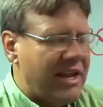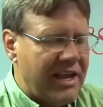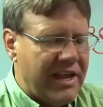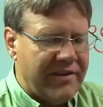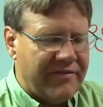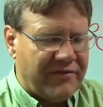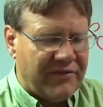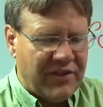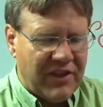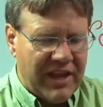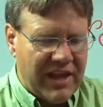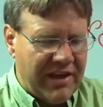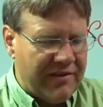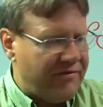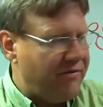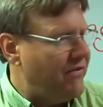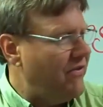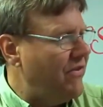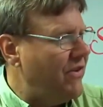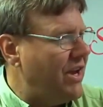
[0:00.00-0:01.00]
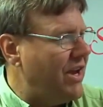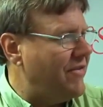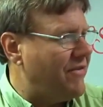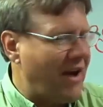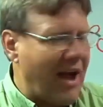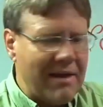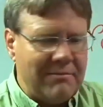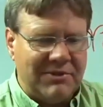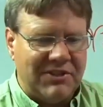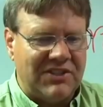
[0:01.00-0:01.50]
If
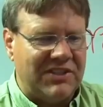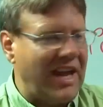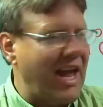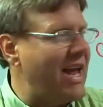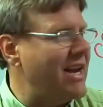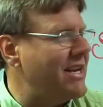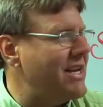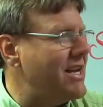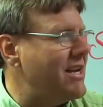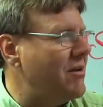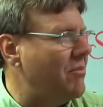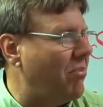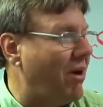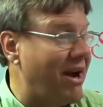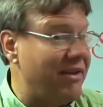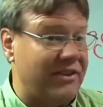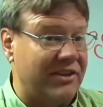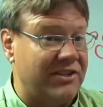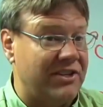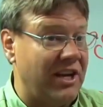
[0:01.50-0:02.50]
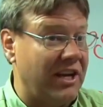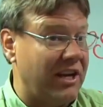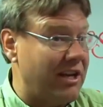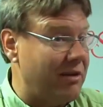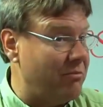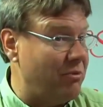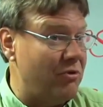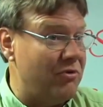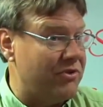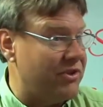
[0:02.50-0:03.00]
I'm standing by the
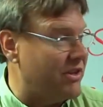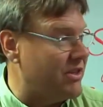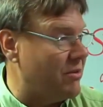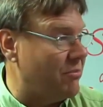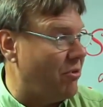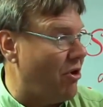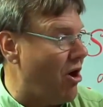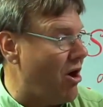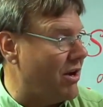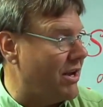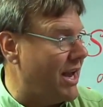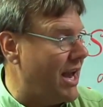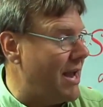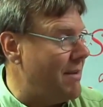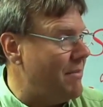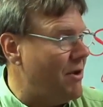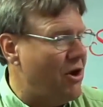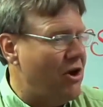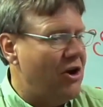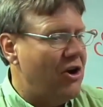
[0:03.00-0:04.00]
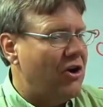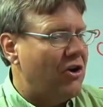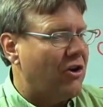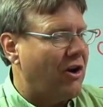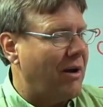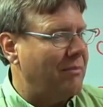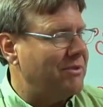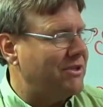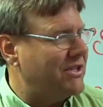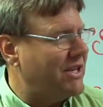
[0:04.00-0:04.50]
ticket booth at the ball game, or
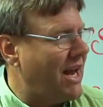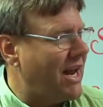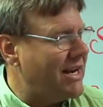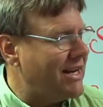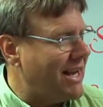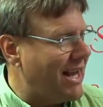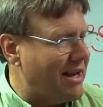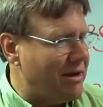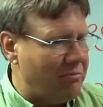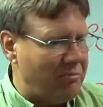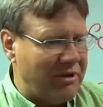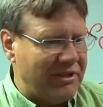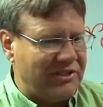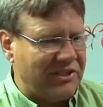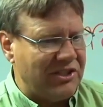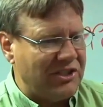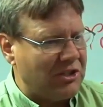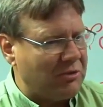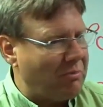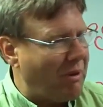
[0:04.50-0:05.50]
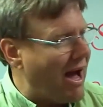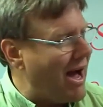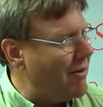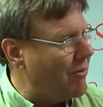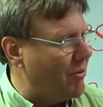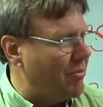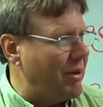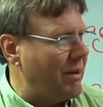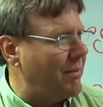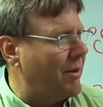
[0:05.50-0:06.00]
I'm standing at a busy spot
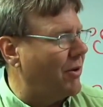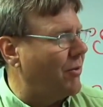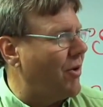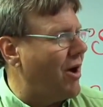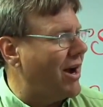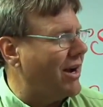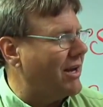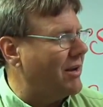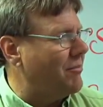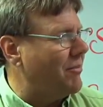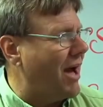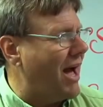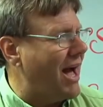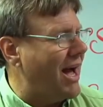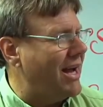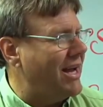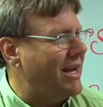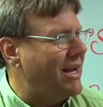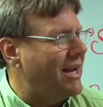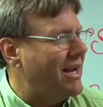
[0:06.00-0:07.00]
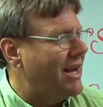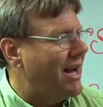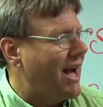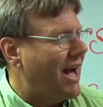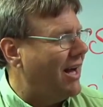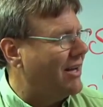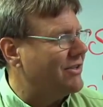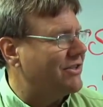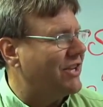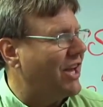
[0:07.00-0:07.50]
where people are walking by,
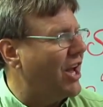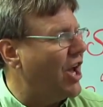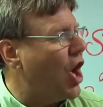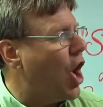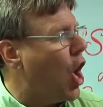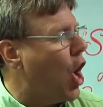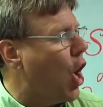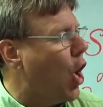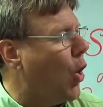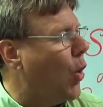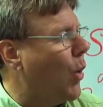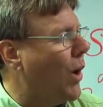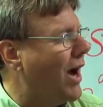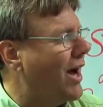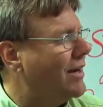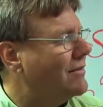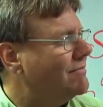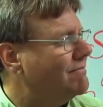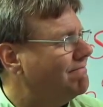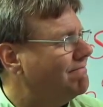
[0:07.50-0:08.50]
I'll say, oh,